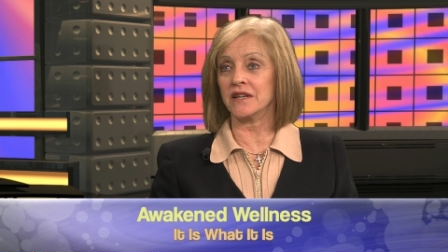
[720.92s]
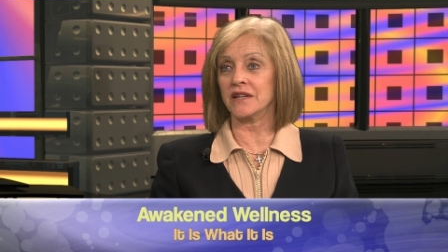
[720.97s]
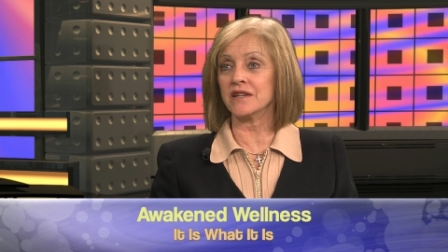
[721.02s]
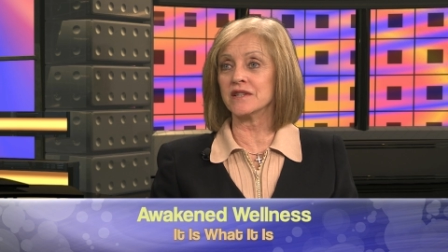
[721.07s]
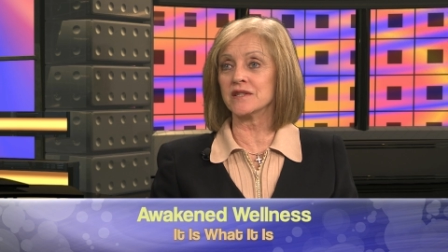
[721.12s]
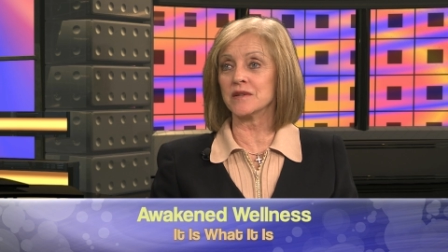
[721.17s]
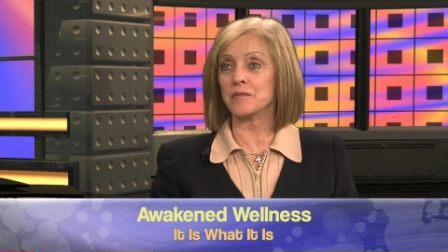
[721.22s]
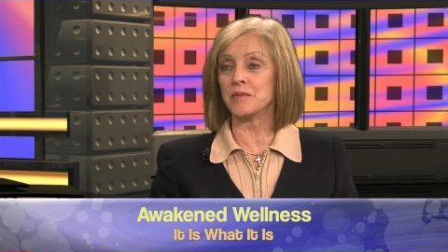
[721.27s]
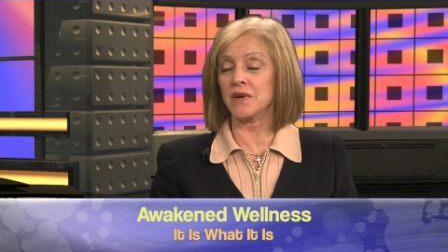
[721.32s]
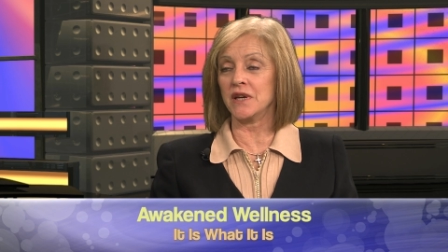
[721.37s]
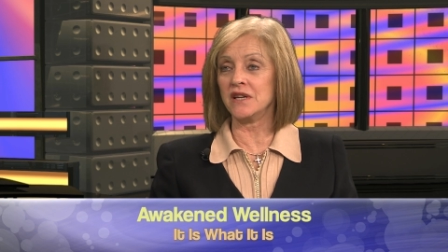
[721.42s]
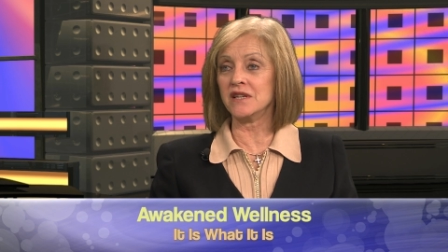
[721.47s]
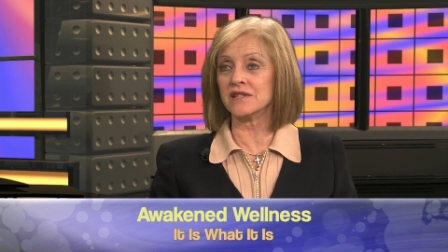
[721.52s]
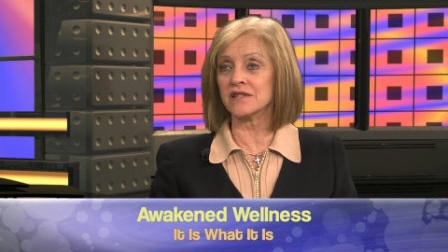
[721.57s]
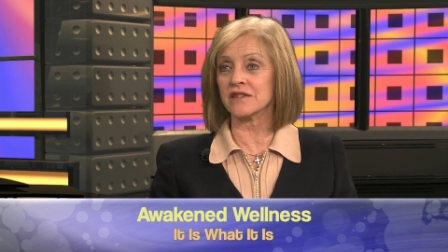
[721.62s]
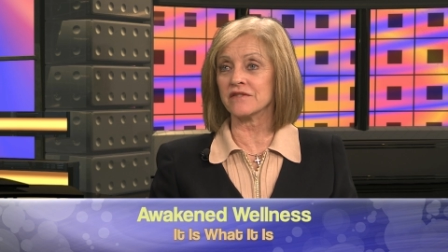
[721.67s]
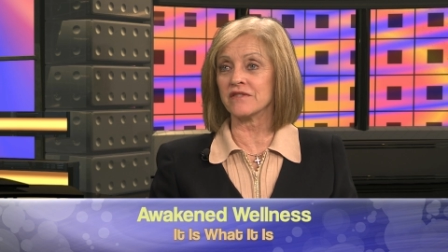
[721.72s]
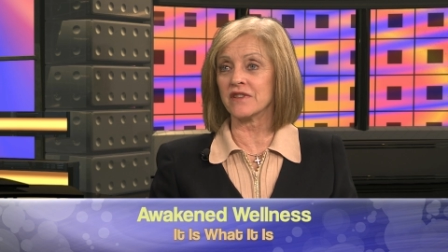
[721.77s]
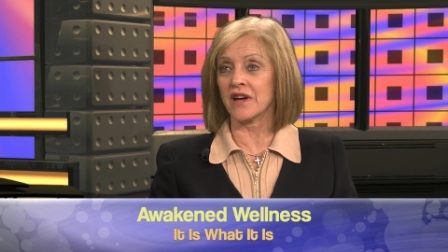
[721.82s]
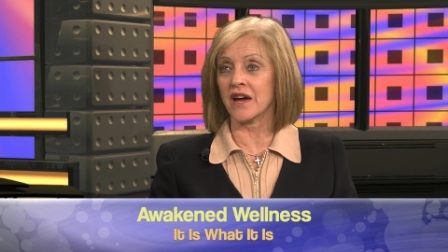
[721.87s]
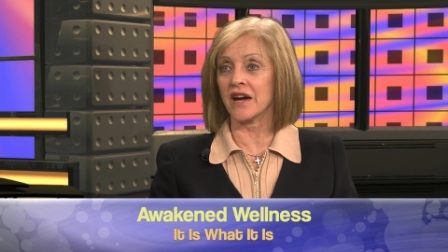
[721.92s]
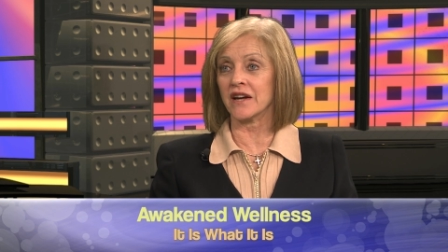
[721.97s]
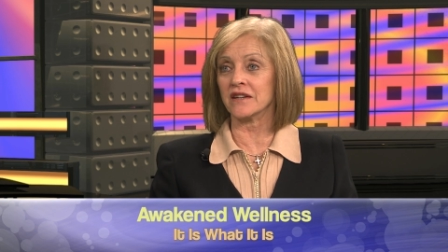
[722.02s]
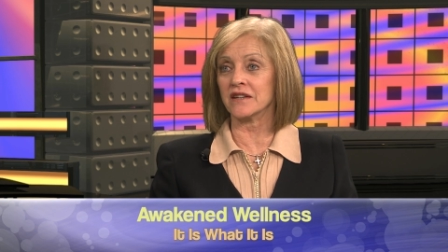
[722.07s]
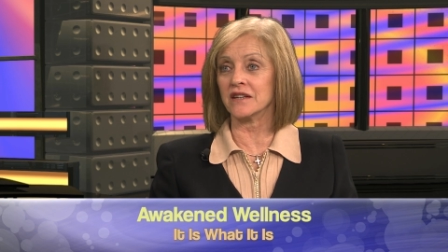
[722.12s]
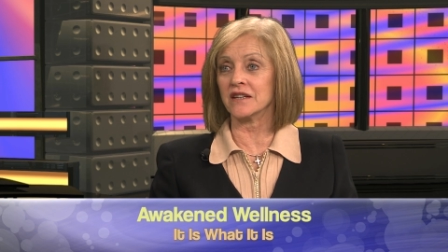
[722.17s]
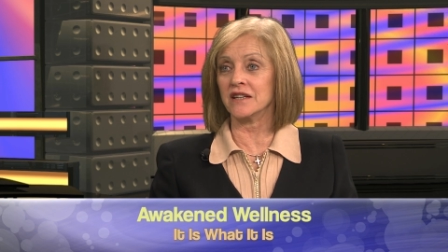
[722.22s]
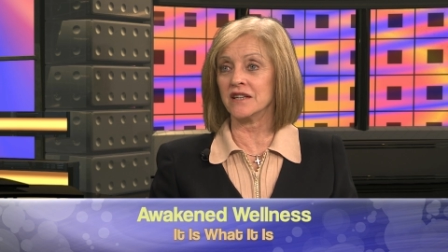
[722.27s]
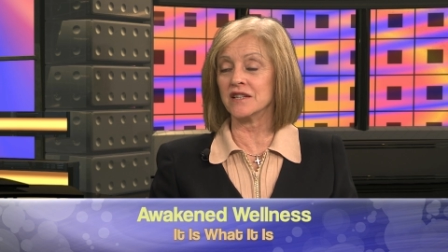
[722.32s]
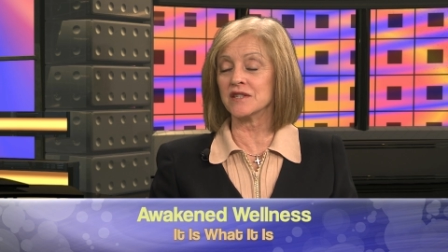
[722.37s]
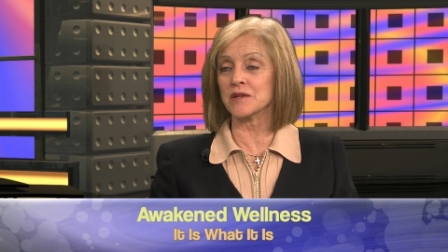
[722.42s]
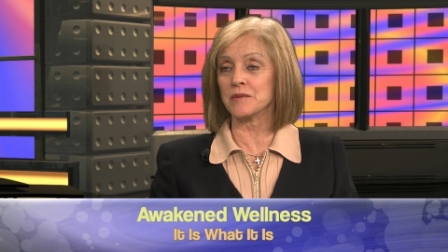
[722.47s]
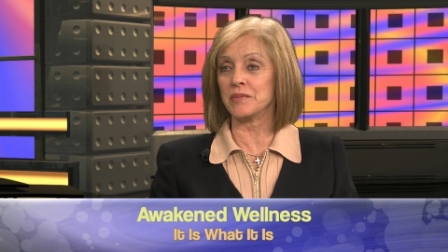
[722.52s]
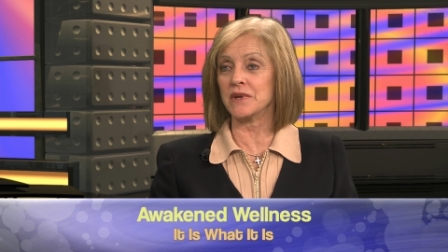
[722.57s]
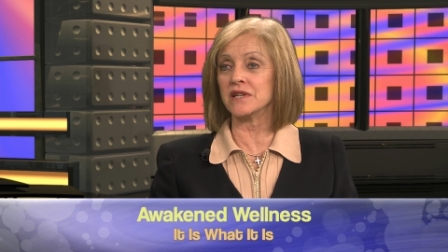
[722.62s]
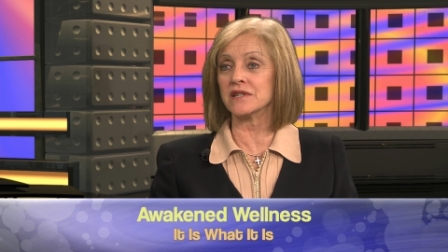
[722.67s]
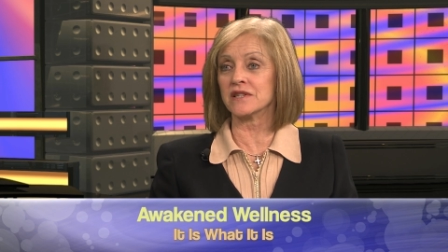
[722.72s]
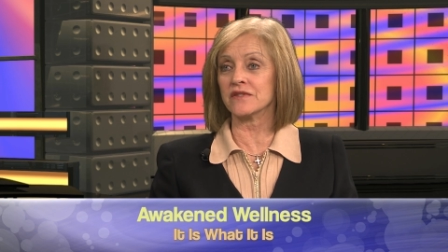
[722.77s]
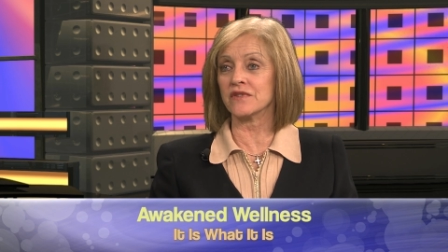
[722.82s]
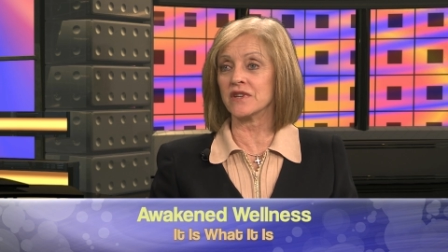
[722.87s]
it is a piece of that. It is a
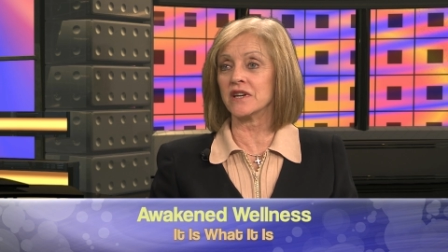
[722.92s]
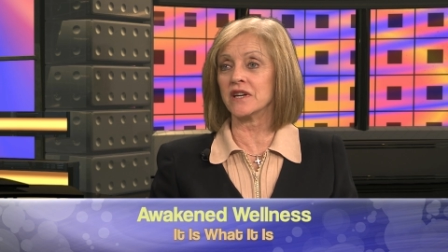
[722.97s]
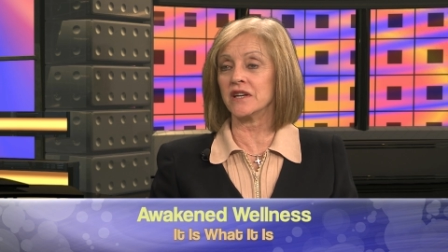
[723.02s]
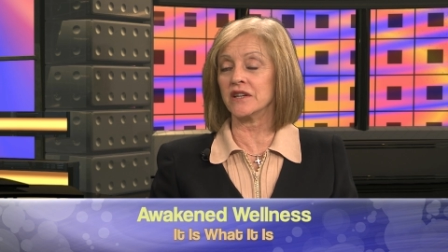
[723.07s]
piece of the